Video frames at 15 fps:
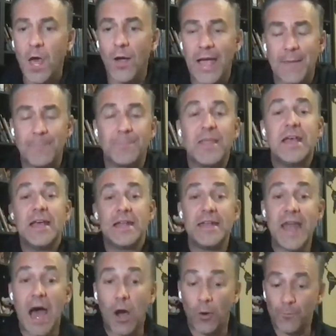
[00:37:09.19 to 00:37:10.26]
Okay,
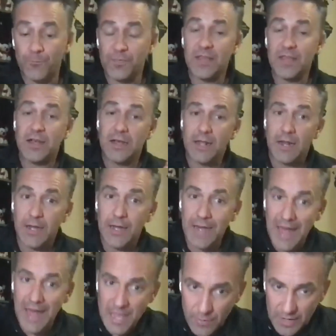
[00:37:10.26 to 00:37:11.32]
now,
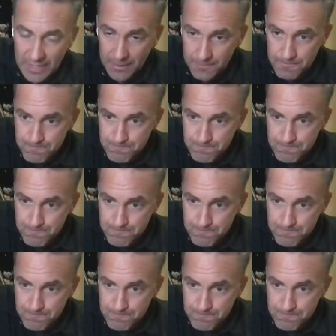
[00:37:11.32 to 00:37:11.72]
layering.